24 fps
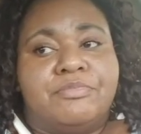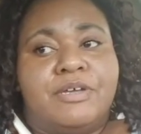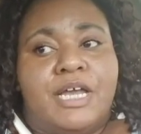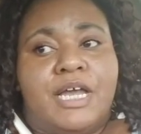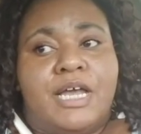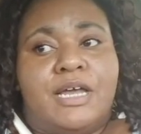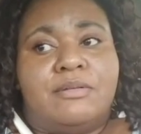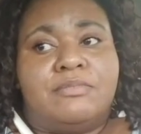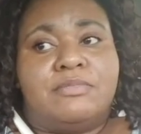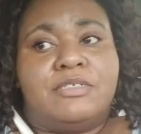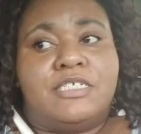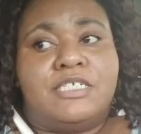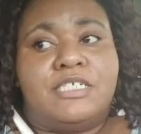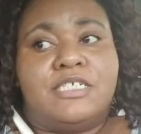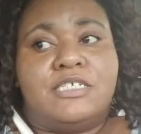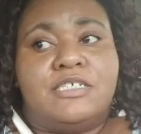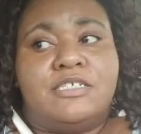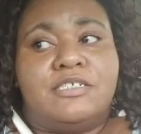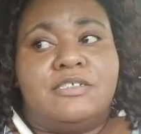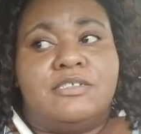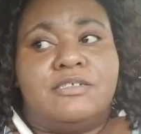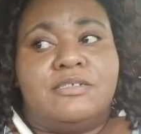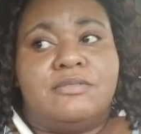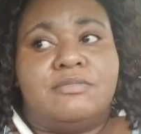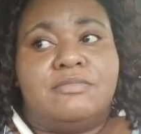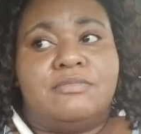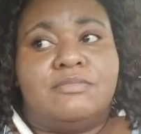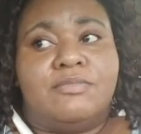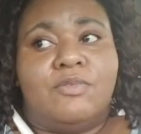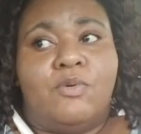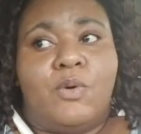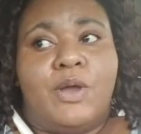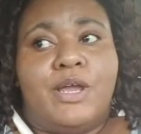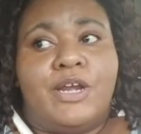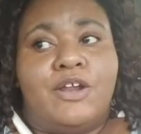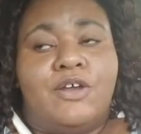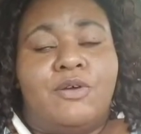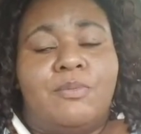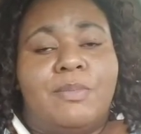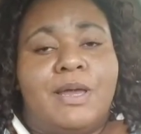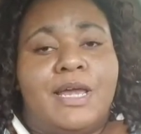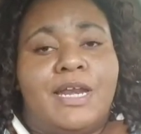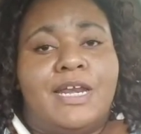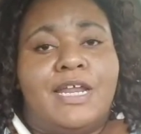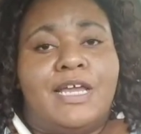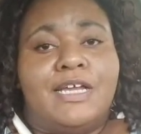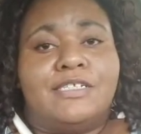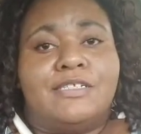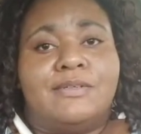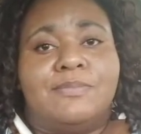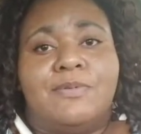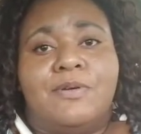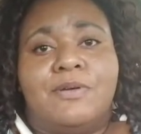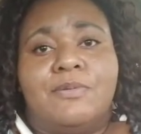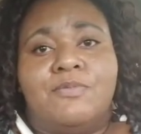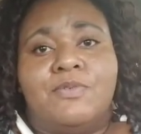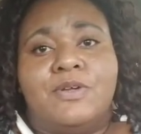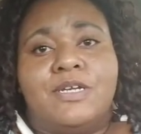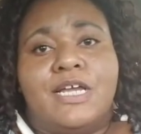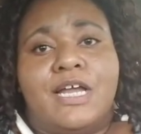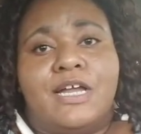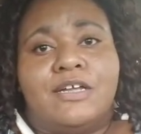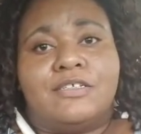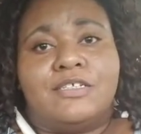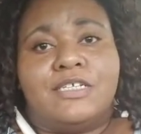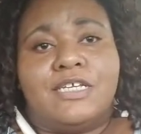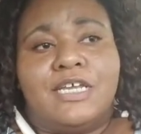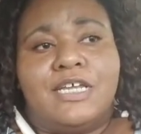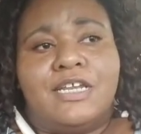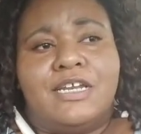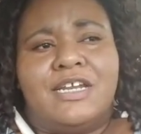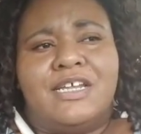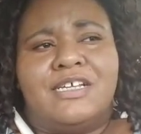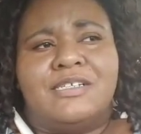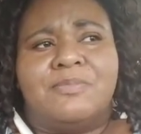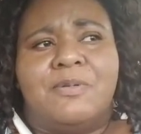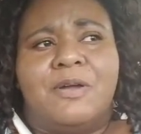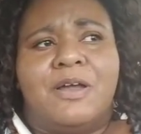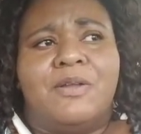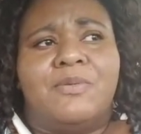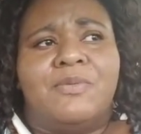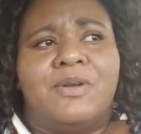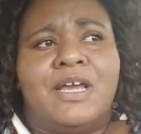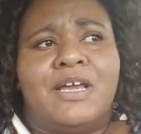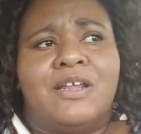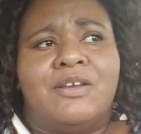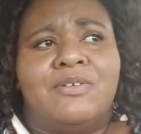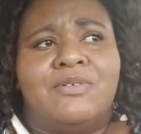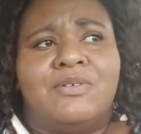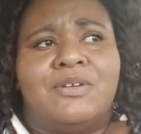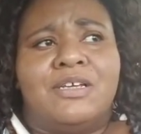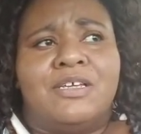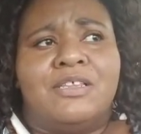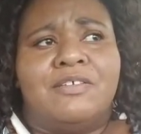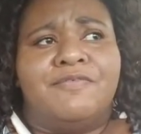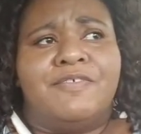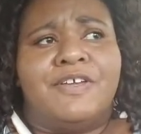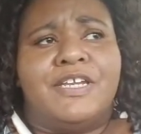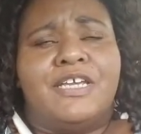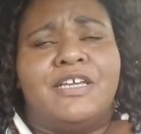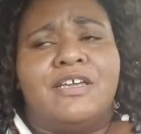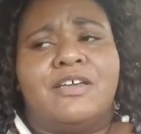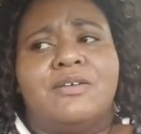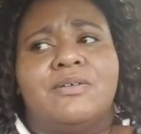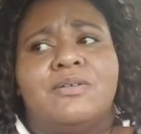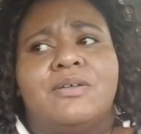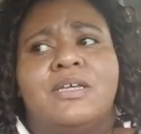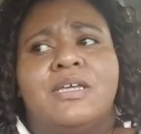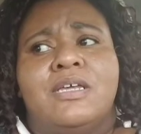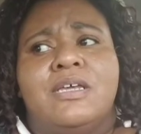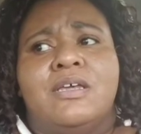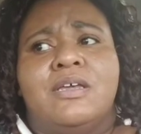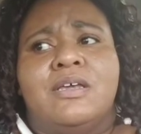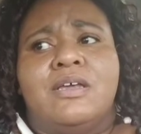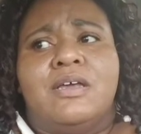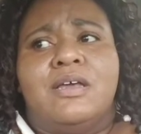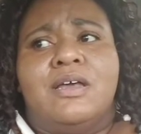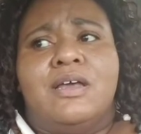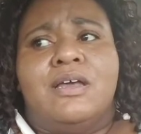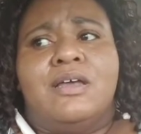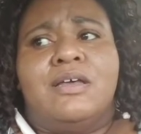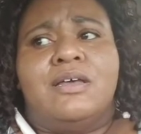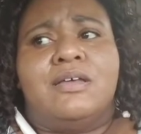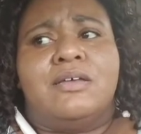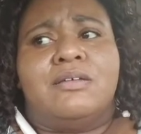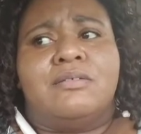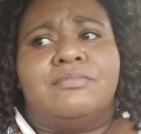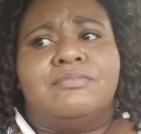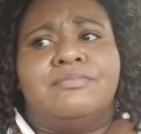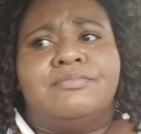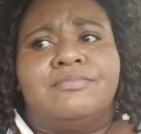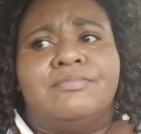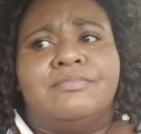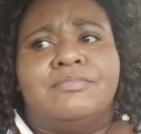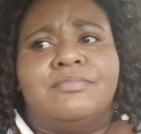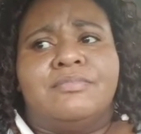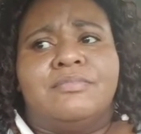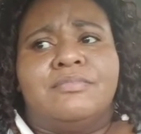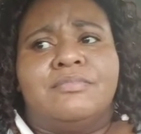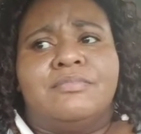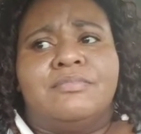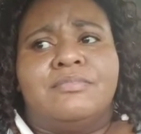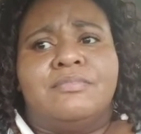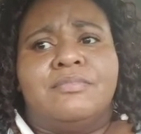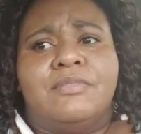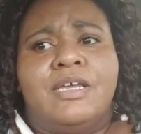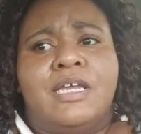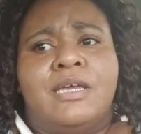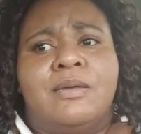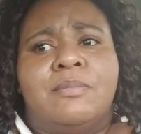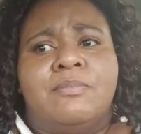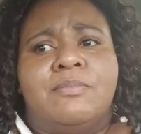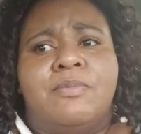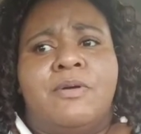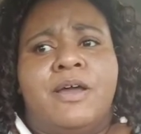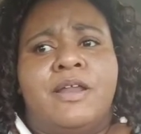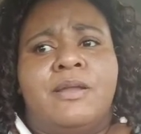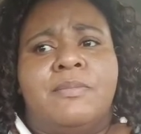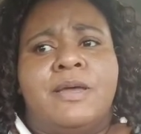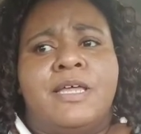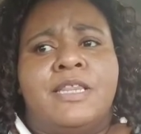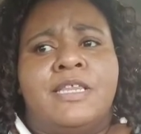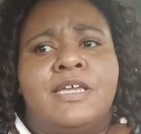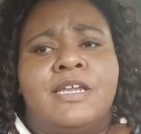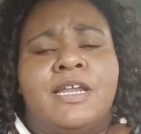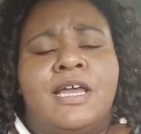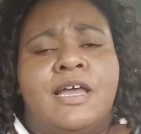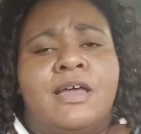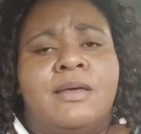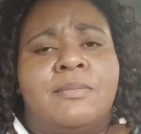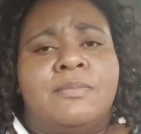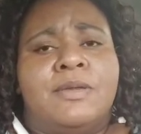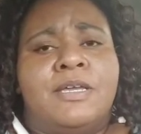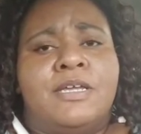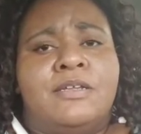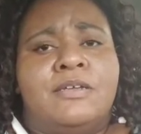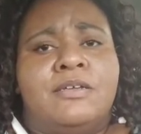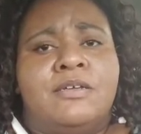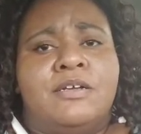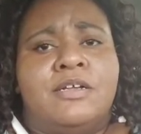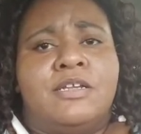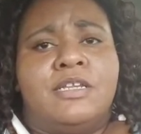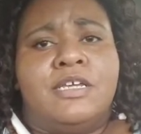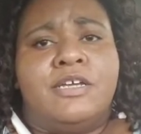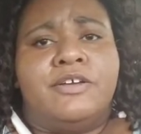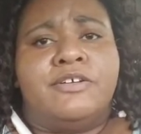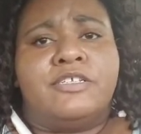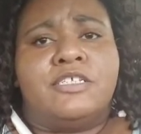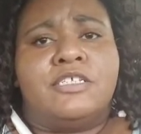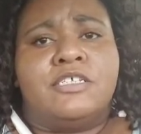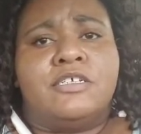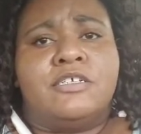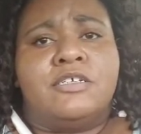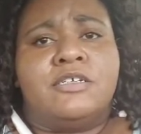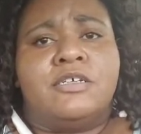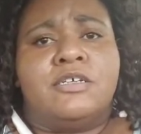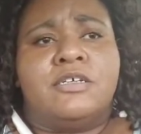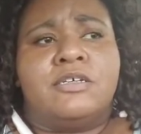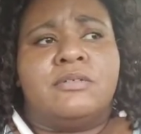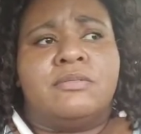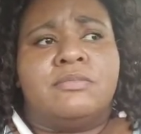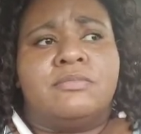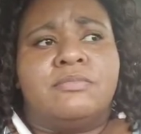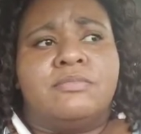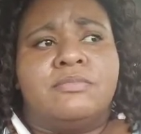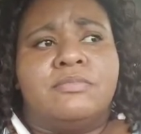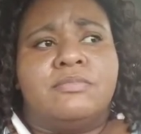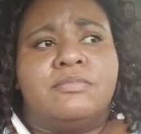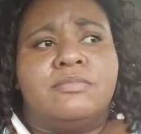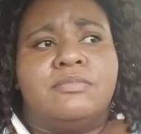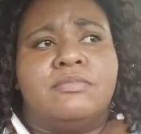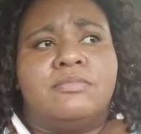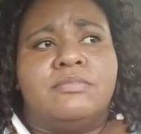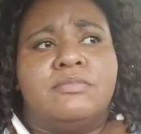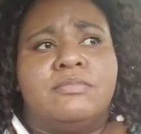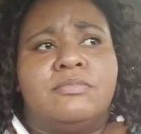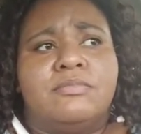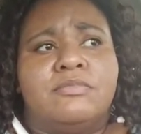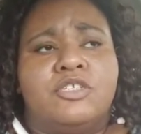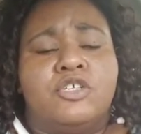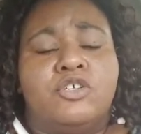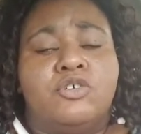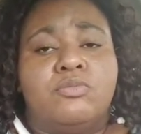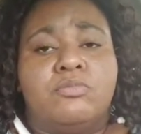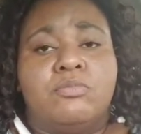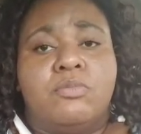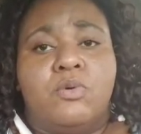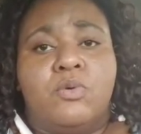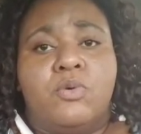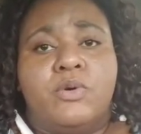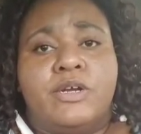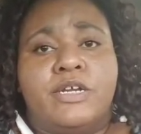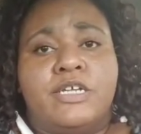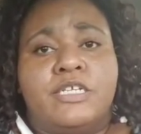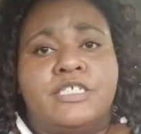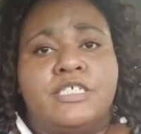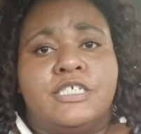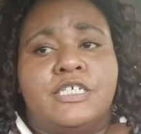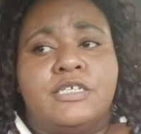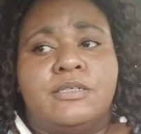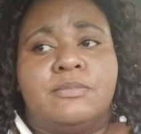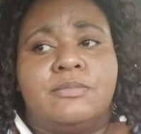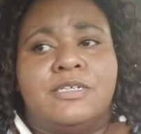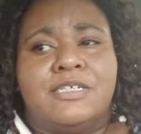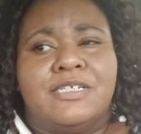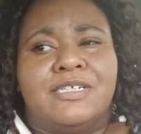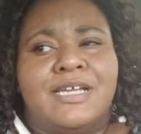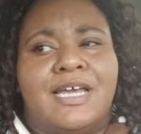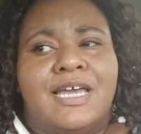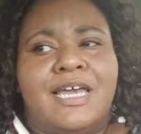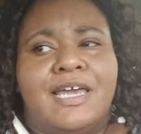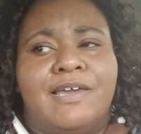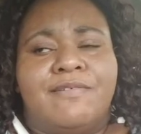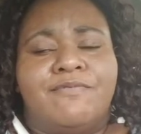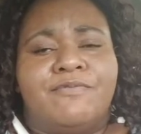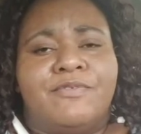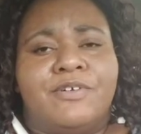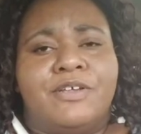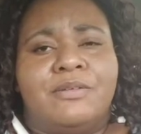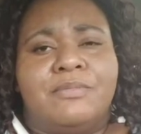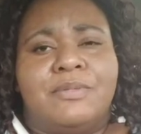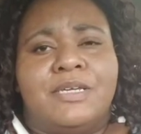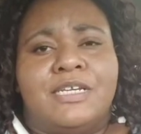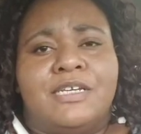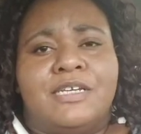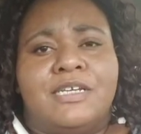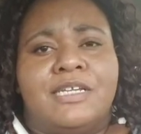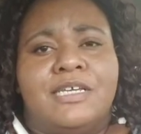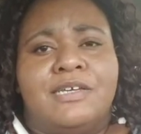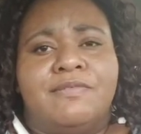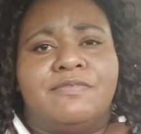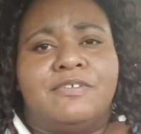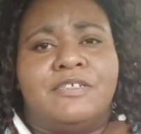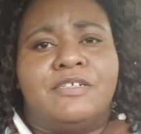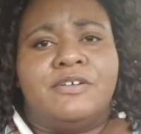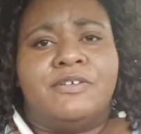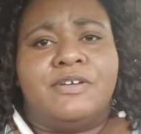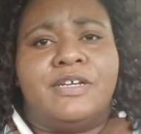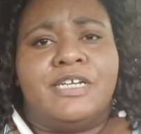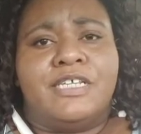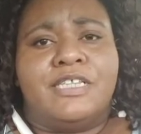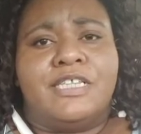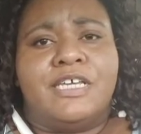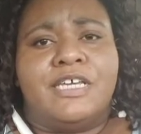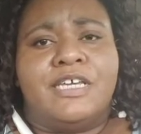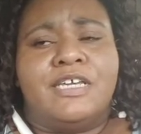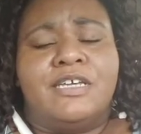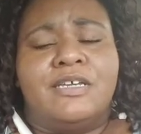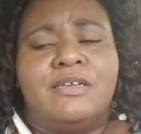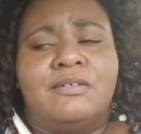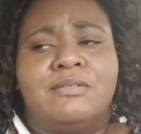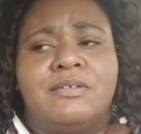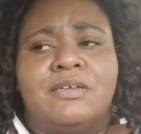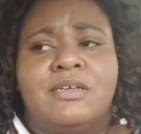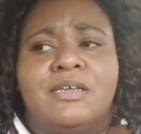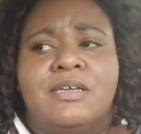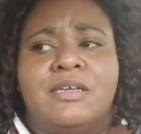I'm just waiting on my next appointment with Dr. Kennedy. That's probably when I do another video. Um, and probably by then I'll be clear to do more in the gym because I haven't really been lifting or anything.